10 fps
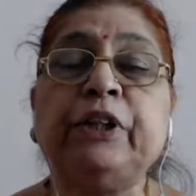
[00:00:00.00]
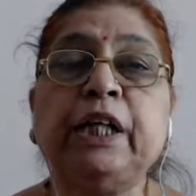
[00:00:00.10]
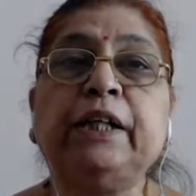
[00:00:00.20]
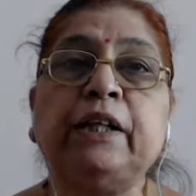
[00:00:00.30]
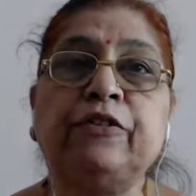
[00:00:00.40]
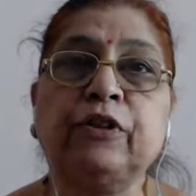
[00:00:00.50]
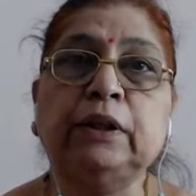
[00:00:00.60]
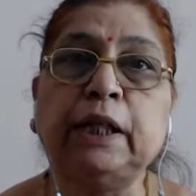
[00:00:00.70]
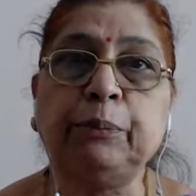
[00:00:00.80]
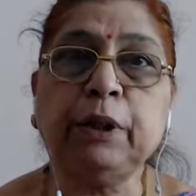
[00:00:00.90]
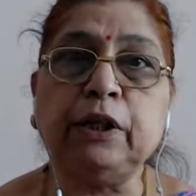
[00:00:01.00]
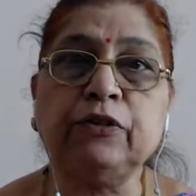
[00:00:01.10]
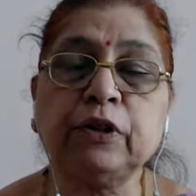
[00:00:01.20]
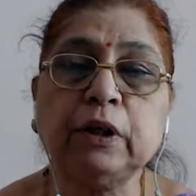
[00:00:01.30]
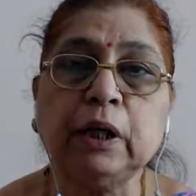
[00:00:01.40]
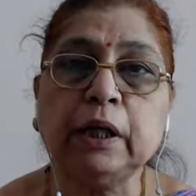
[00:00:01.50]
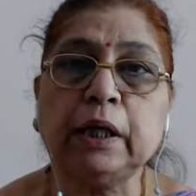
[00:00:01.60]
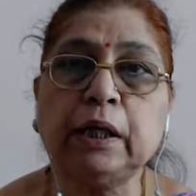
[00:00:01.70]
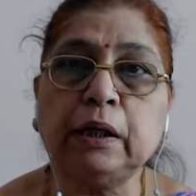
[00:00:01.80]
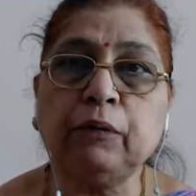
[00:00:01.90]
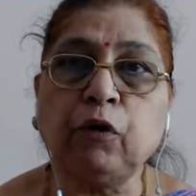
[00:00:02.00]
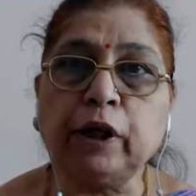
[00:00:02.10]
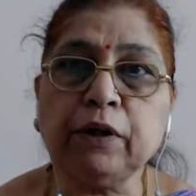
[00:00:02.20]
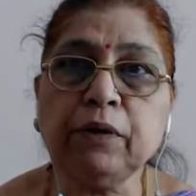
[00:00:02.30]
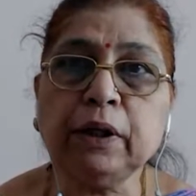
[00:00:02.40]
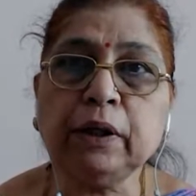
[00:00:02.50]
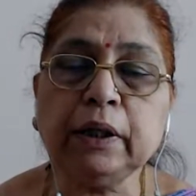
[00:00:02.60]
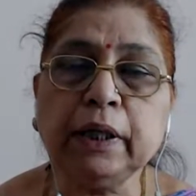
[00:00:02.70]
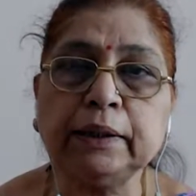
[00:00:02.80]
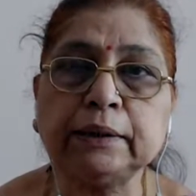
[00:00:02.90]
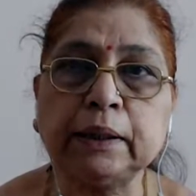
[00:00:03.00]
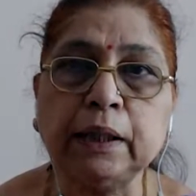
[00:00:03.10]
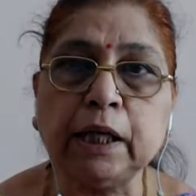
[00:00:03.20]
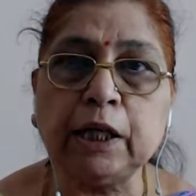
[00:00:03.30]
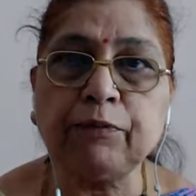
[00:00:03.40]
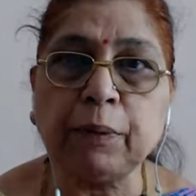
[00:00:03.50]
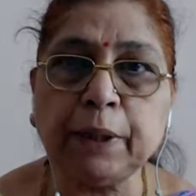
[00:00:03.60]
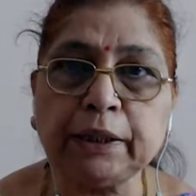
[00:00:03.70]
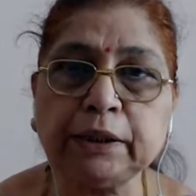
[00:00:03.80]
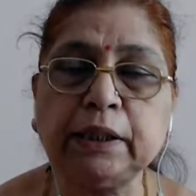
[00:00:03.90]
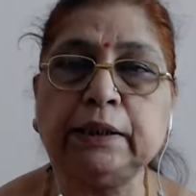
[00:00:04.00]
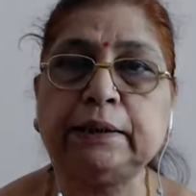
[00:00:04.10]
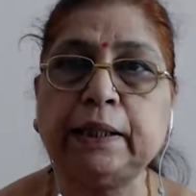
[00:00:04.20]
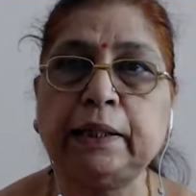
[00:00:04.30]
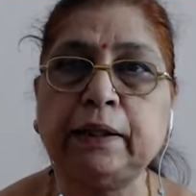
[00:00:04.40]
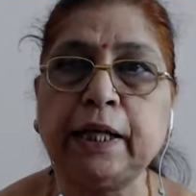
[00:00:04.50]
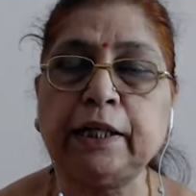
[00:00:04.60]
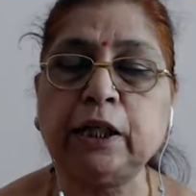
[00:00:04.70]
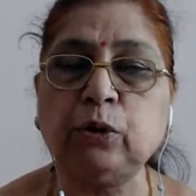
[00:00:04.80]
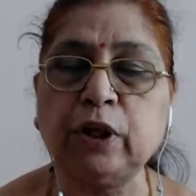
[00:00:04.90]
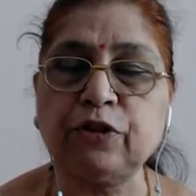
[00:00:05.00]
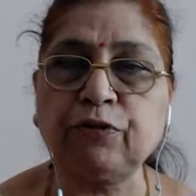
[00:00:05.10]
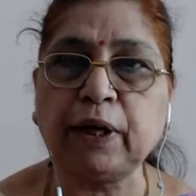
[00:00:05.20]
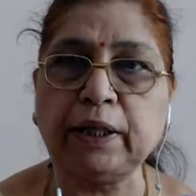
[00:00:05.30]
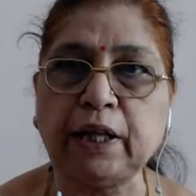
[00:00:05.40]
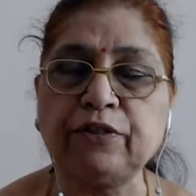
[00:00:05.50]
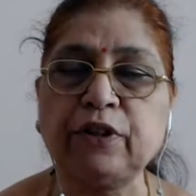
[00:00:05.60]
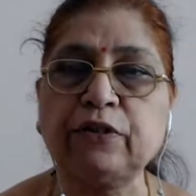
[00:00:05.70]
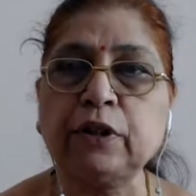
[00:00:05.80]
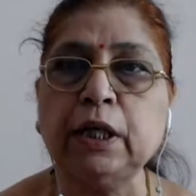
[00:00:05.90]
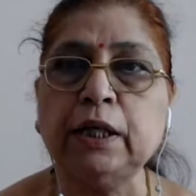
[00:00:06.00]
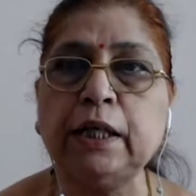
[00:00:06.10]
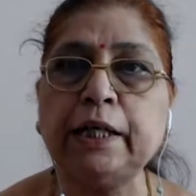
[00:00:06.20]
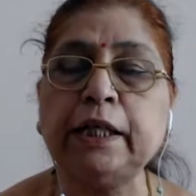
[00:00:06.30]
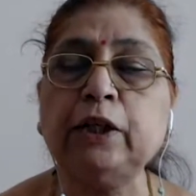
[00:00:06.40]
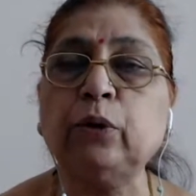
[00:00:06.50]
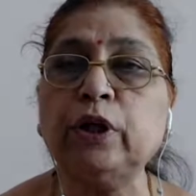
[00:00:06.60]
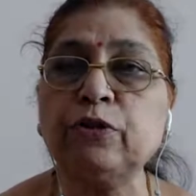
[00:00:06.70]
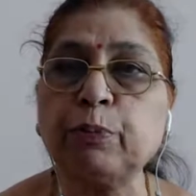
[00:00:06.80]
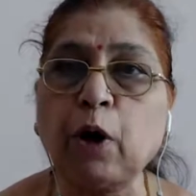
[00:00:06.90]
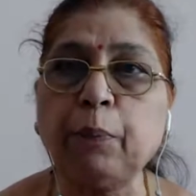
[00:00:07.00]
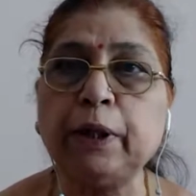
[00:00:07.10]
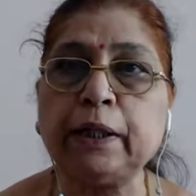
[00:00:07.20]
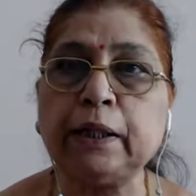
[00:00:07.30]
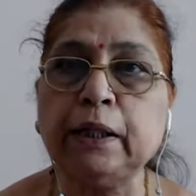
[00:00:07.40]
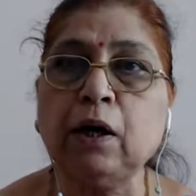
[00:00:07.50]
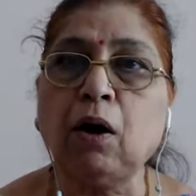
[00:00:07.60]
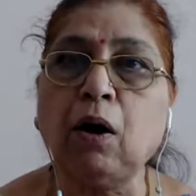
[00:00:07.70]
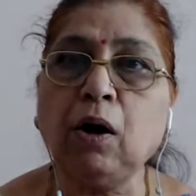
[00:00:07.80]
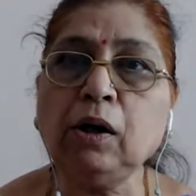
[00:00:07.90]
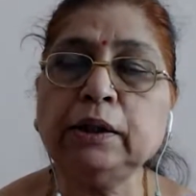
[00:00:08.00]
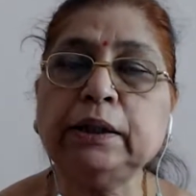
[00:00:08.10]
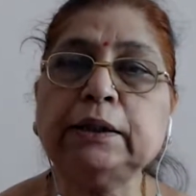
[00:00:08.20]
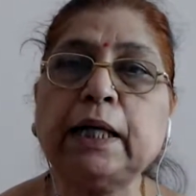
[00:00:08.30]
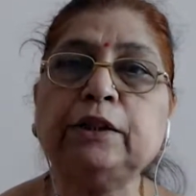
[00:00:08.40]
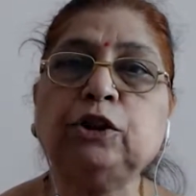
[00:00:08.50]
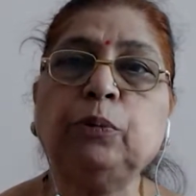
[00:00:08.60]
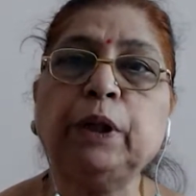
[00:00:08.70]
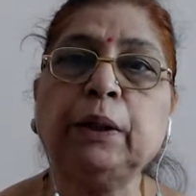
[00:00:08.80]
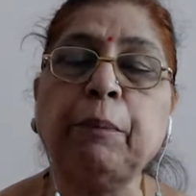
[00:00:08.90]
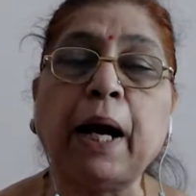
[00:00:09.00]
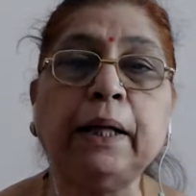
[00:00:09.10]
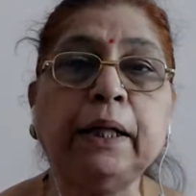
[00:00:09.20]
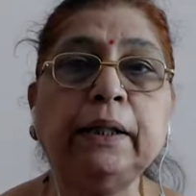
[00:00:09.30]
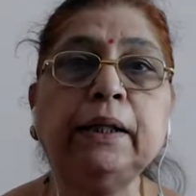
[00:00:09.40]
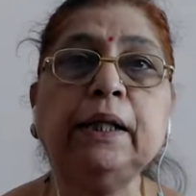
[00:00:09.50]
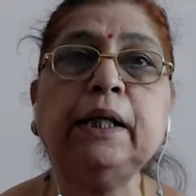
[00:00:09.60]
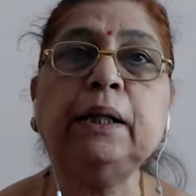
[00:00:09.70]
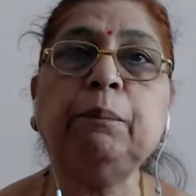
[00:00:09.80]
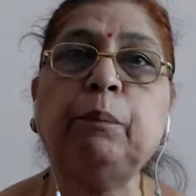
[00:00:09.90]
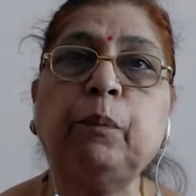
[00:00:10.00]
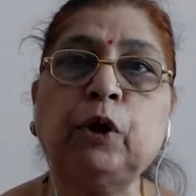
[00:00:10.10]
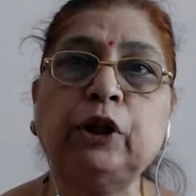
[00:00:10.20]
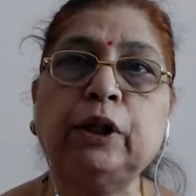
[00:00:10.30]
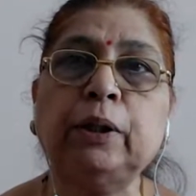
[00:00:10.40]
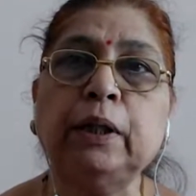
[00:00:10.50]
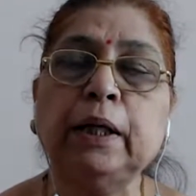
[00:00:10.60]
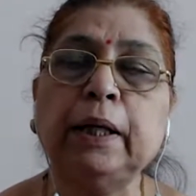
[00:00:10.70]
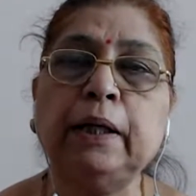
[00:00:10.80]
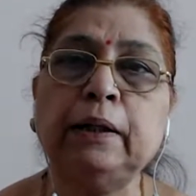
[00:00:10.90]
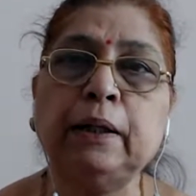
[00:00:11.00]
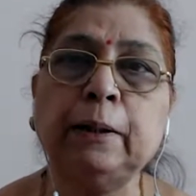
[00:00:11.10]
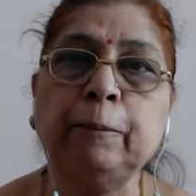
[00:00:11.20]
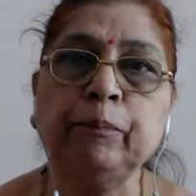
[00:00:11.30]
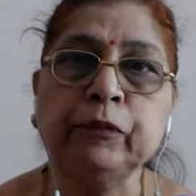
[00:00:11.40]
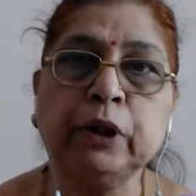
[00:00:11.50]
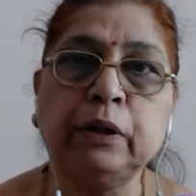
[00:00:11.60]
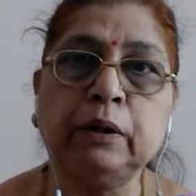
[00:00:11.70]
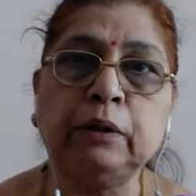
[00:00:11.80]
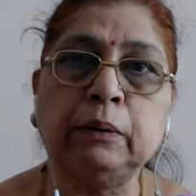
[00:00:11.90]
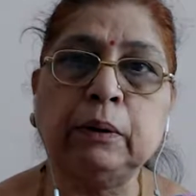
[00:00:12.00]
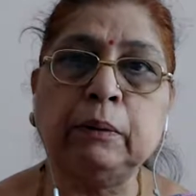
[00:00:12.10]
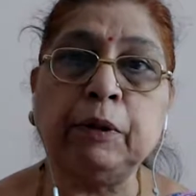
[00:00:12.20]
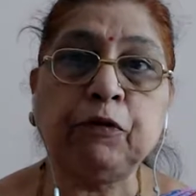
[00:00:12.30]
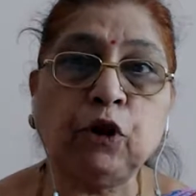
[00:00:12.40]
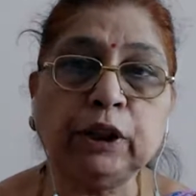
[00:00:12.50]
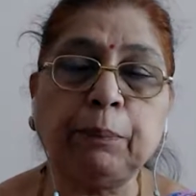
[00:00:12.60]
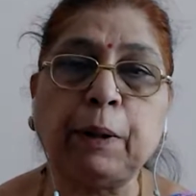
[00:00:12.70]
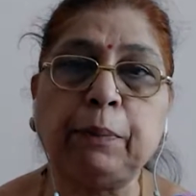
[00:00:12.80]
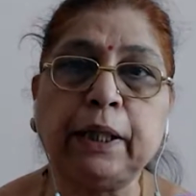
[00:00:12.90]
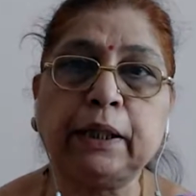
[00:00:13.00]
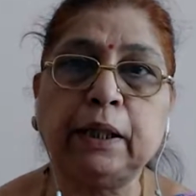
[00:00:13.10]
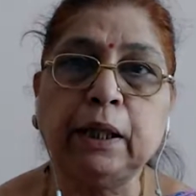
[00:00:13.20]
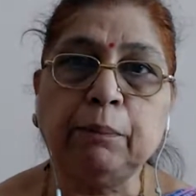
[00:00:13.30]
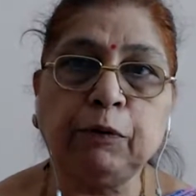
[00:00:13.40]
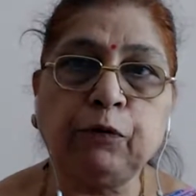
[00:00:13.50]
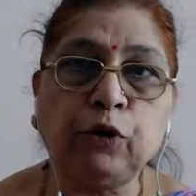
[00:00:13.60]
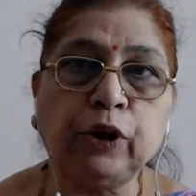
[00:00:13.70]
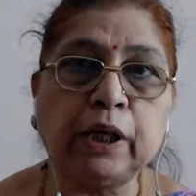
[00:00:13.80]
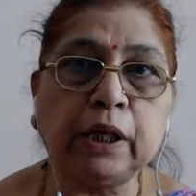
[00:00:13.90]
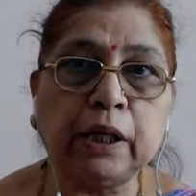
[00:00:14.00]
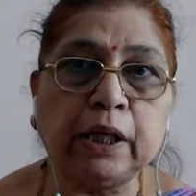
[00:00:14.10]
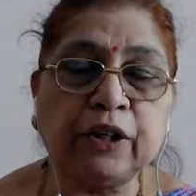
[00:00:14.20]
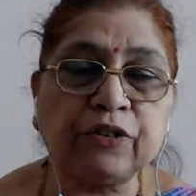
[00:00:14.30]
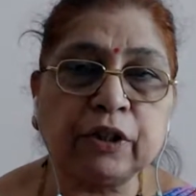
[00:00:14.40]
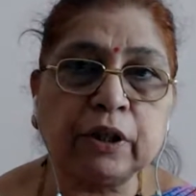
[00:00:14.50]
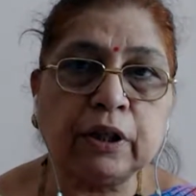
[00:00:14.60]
details. That means he whatever his information is there relating to his finances, relating to his property, all these has to be mandatorily put in before the public before he is